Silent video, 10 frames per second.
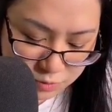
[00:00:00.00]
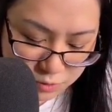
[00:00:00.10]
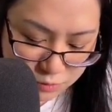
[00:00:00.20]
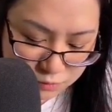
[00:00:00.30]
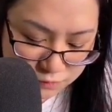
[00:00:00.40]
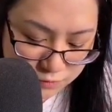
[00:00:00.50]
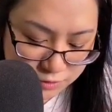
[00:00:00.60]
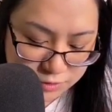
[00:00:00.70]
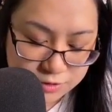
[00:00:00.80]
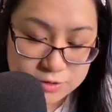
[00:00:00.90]

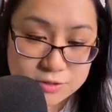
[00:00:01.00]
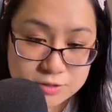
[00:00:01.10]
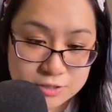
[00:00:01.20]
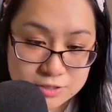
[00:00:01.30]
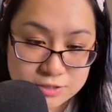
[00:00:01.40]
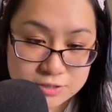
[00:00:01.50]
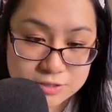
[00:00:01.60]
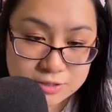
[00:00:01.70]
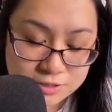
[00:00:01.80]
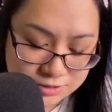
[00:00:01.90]
over this
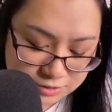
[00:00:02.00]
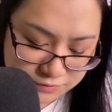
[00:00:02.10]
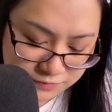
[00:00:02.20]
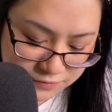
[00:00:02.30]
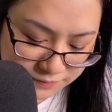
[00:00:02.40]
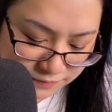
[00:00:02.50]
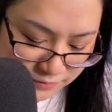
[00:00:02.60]
interval.